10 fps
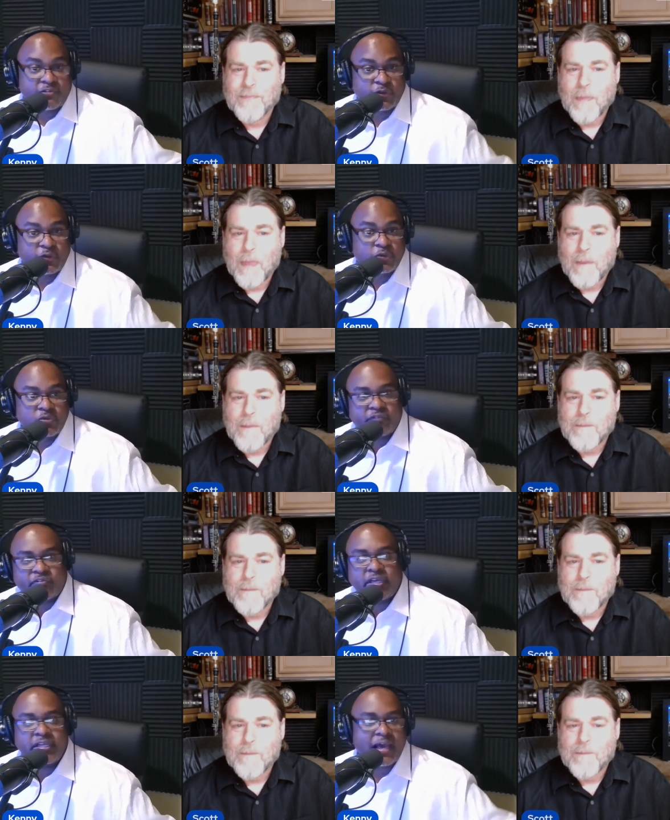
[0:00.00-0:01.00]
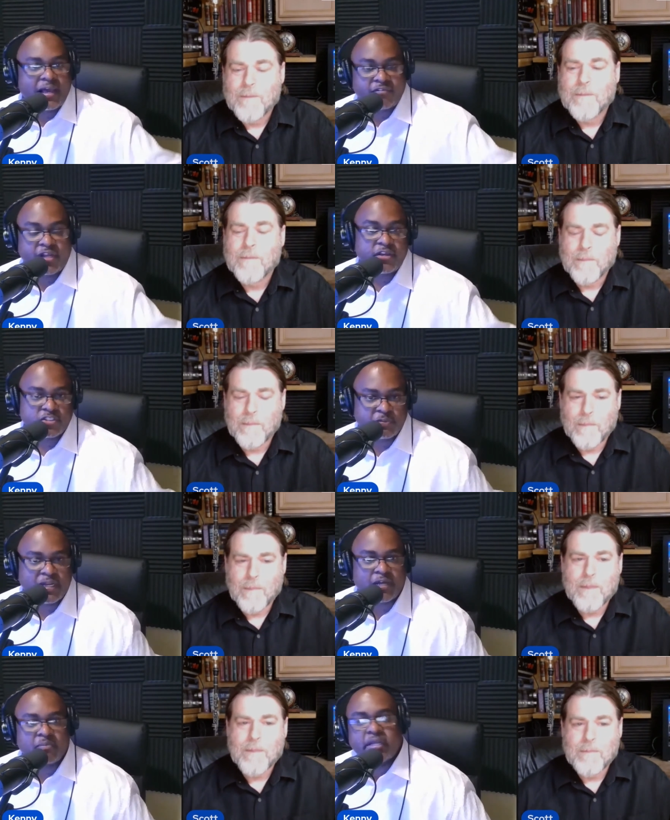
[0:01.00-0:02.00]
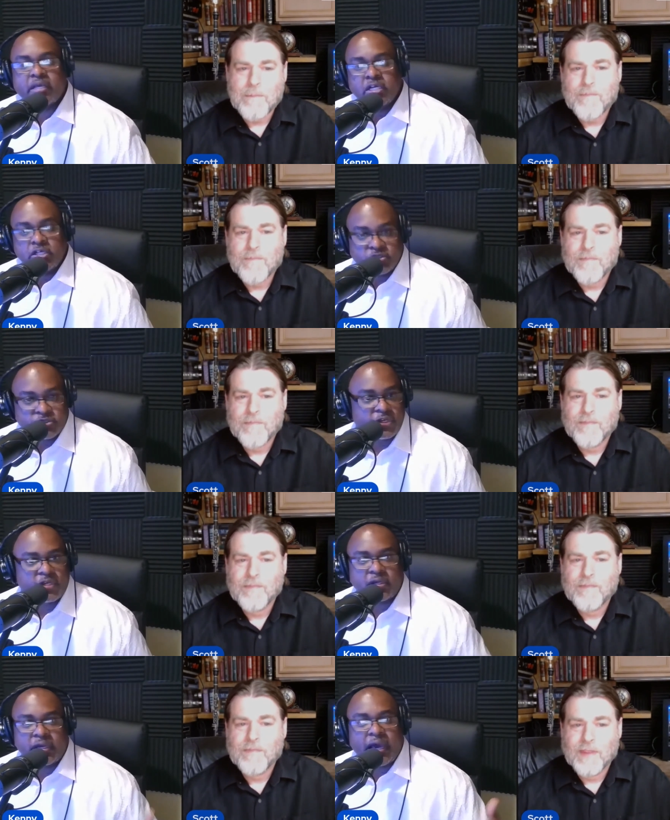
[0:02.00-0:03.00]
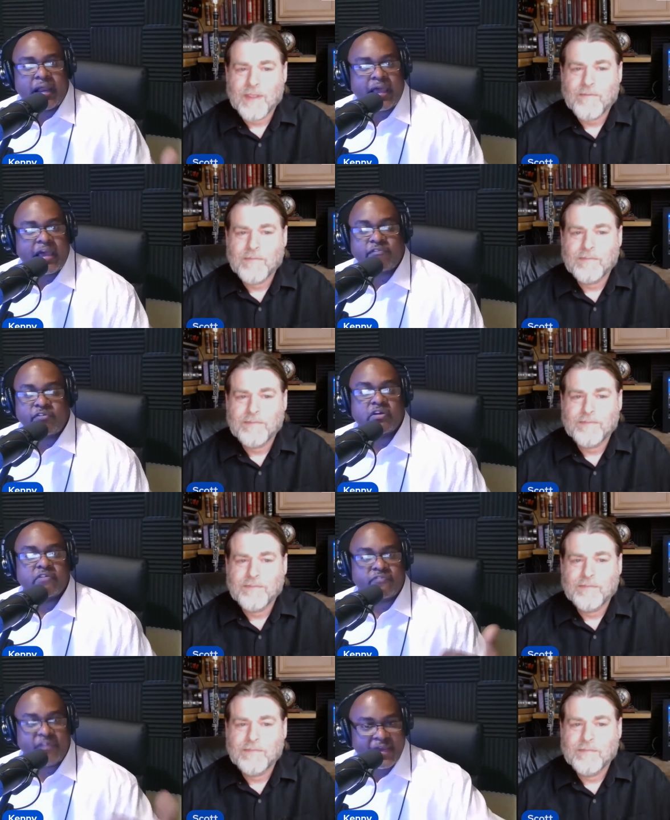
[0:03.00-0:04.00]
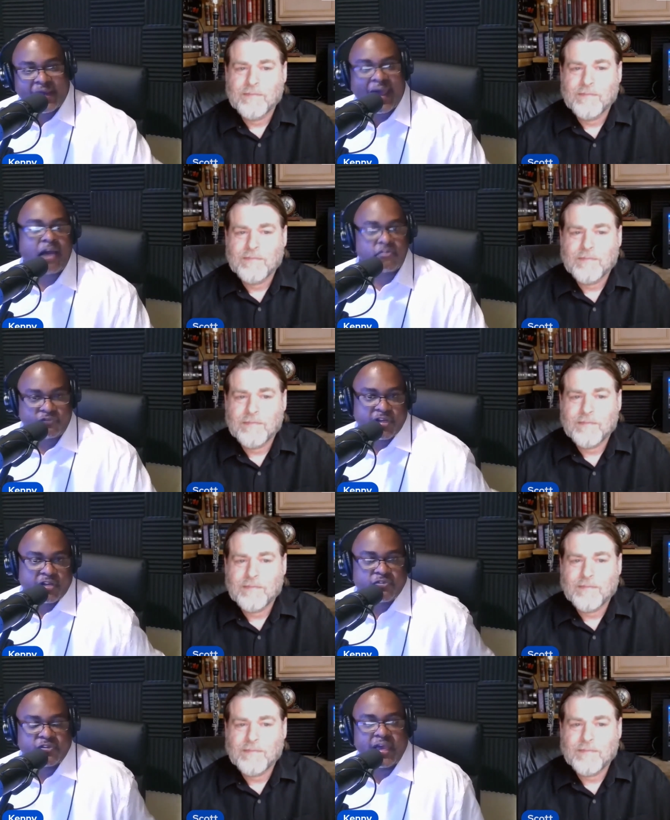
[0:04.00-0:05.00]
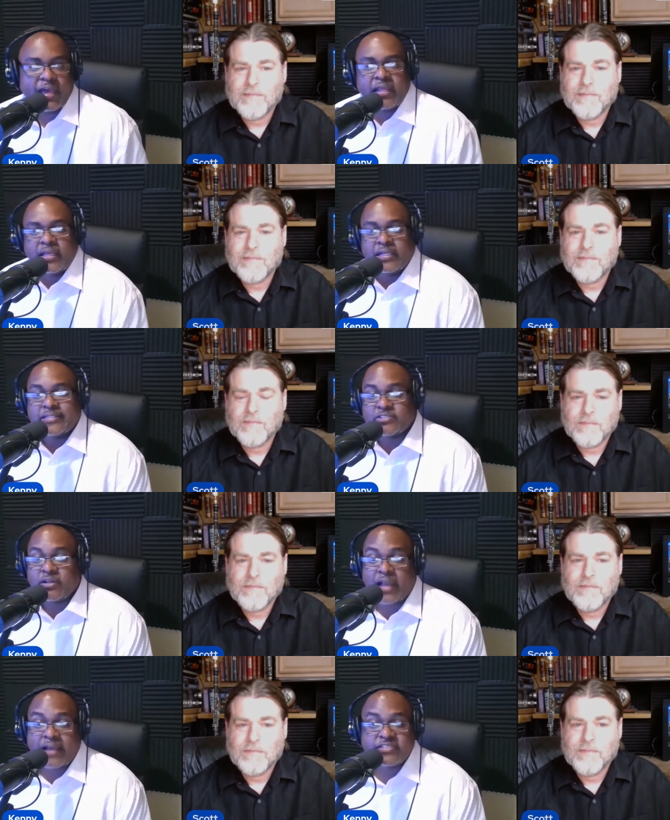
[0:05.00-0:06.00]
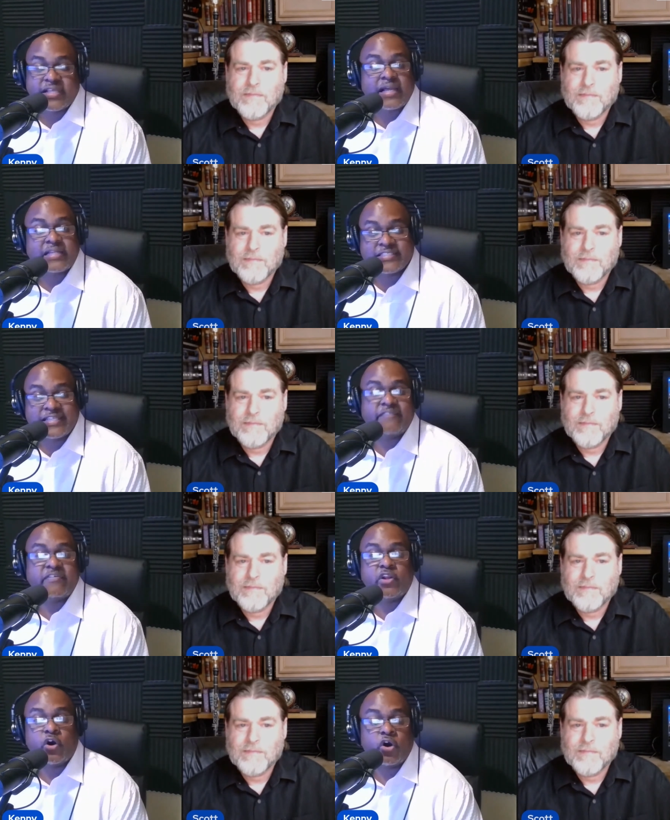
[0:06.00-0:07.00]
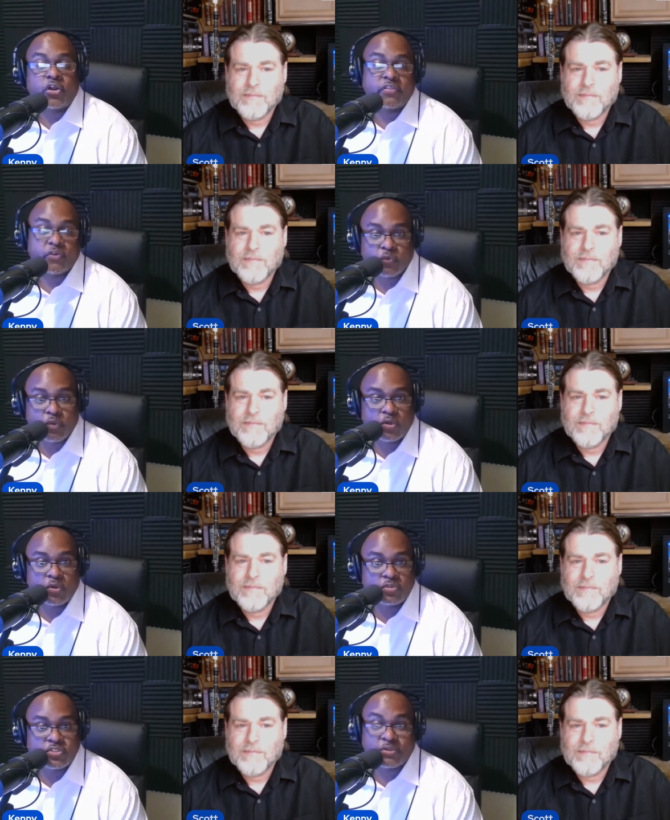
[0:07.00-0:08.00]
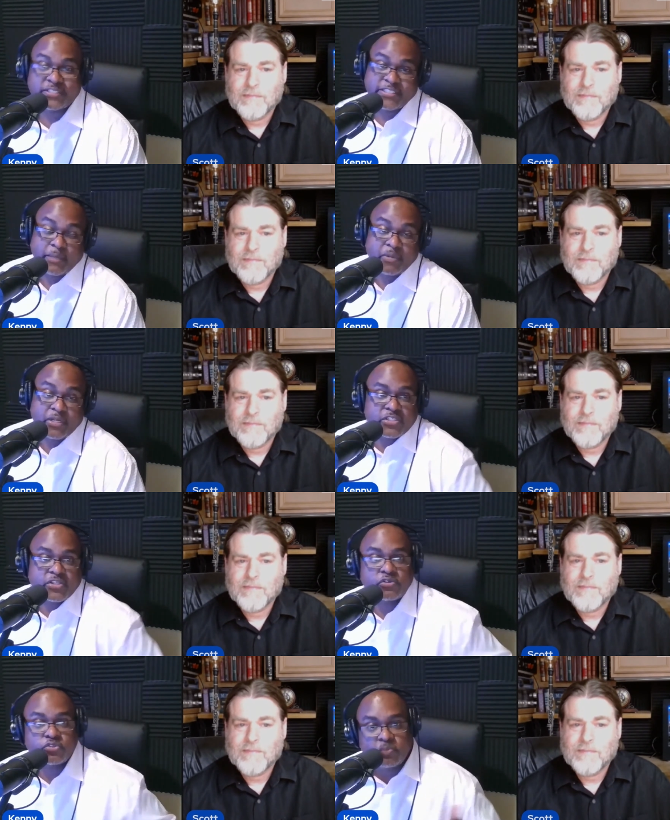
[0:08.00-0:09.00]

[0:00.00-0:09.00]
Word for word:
Speaker 1: food. If you're eating out every day, you're gonna spend a lot of money. So you, you got to have your van outfitted for that. So the lifestyle is living on the road. So it's similar to those who